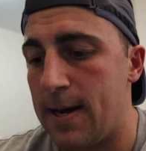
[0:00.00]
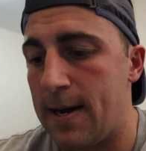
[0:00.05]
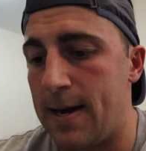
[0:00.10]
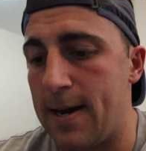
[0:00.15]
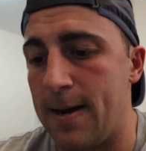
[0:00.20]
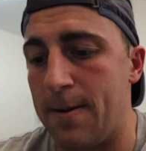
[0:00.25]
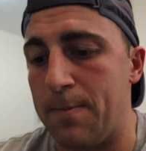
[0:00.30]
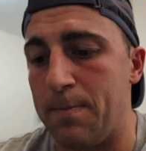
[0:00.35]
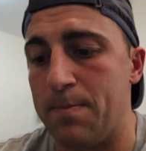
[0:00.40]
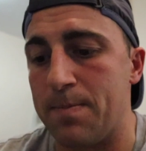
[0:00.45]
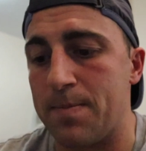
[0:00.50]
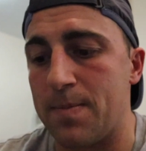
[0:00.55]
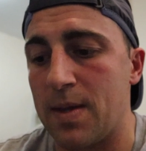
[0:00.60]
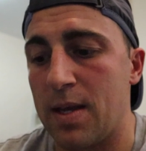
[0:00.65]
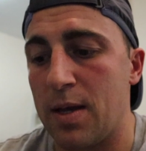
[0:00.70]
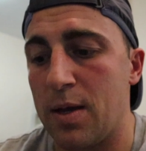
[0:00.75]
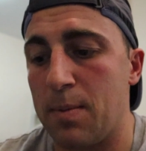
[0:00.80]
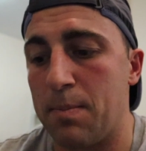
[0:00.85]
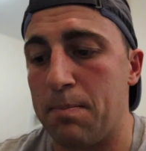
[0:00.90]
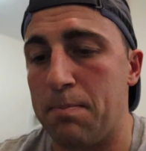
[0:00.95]
um,
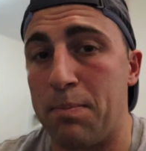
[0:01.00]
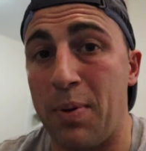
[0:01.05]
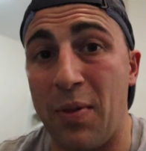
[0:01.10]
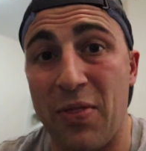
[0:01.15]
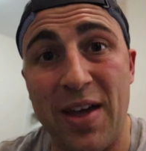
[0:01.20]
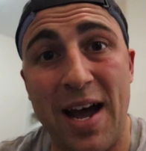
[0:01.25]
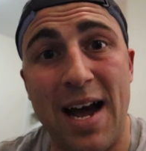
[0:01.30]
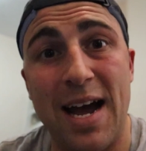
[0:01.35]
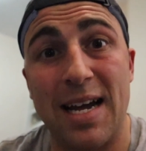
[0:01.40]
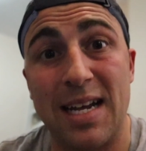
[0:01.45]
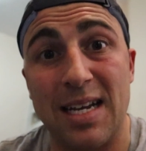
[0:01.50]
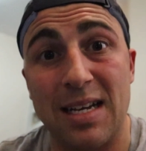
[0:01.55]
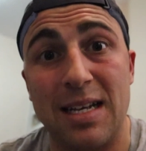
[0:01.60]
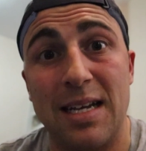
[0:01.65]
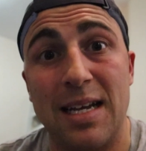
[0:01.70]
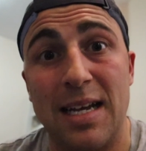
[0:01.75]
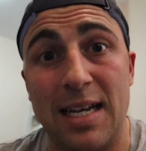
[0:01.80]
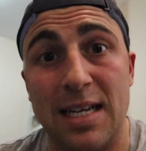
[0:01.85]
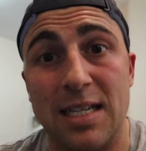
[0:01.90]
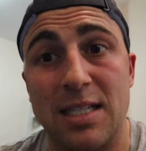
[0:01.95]
but that
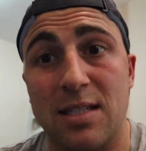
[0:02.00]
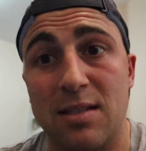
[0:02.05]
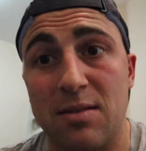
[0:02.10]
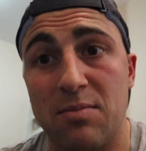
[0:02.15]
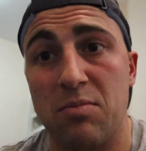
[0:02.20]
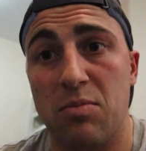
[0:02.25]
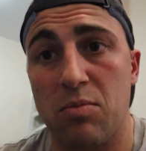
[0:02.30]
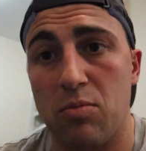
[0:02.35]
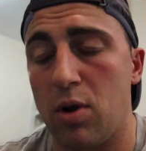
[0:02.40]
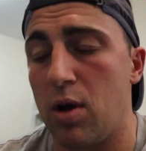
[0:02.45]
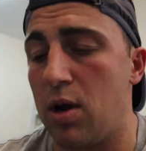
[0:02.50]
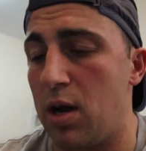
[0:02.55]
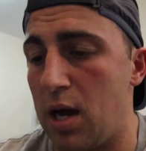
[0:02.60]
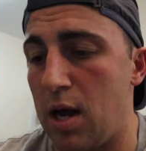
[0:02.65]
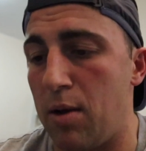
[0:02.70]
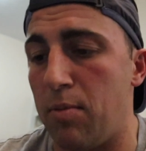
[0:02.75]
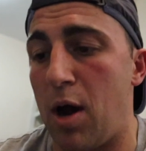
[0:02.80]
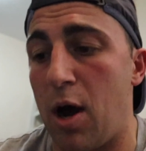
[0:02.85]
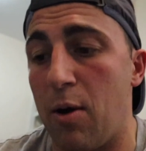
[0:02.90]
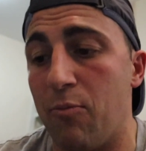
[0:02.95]
is
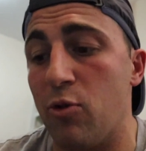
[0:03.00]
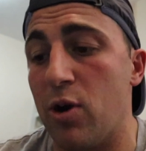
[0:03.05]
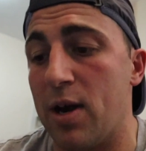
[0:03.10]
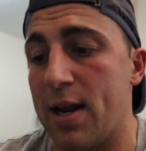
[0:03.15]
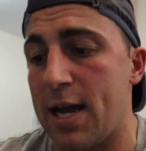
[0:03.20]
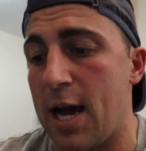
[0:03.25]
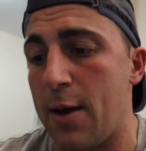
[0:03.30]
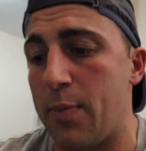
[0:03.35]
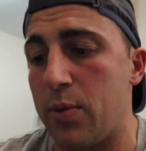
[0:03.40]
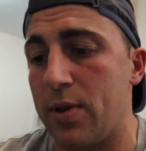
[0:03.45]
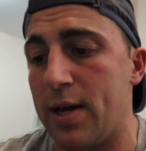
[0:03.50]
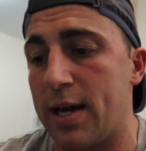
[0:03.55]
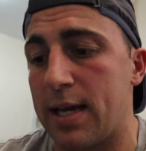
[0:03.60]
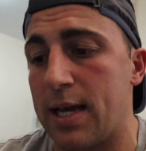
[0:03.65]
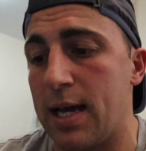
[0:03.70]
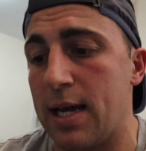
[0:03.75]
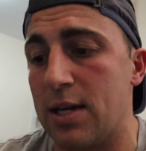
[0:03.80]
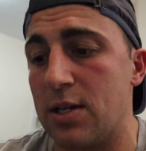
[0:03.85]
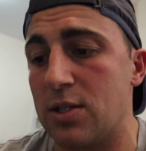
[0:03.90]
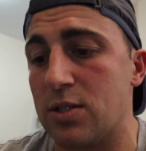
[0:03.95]
uh, I'm really happy with that
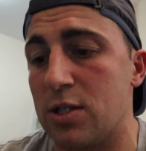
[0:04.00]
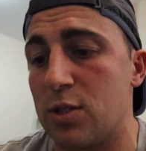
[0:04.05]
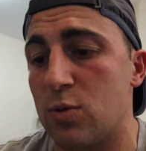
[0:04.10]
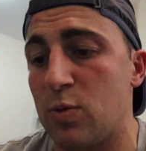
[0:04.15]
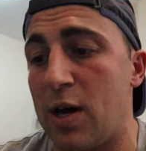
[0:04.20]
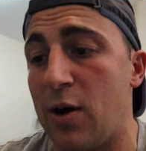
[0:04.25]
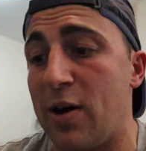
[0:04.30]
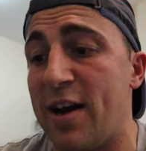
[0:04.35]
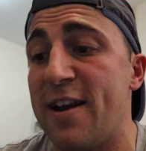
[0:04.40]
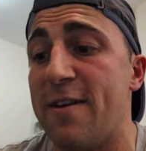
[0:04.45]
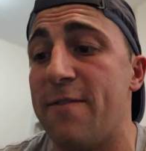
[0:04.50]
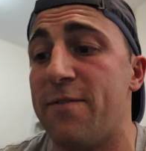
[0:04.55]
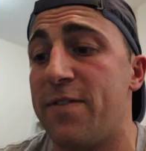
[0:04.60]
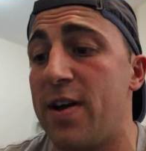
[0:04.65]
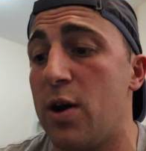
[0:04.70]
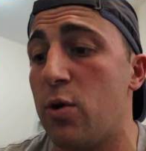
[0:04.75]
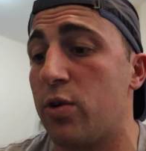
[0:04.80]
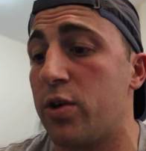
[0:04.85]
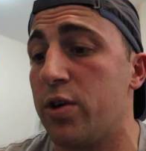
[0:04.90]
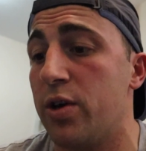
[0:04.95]
cadence as well, and it
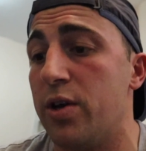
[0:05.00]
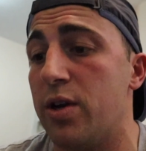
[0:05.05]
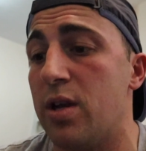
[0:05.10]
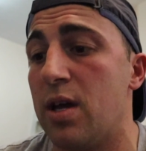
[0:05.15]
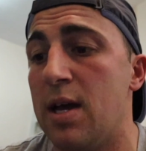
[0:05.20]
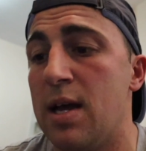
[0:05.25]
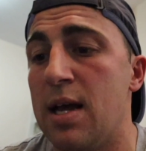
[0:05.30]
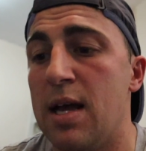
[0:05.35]
felt good.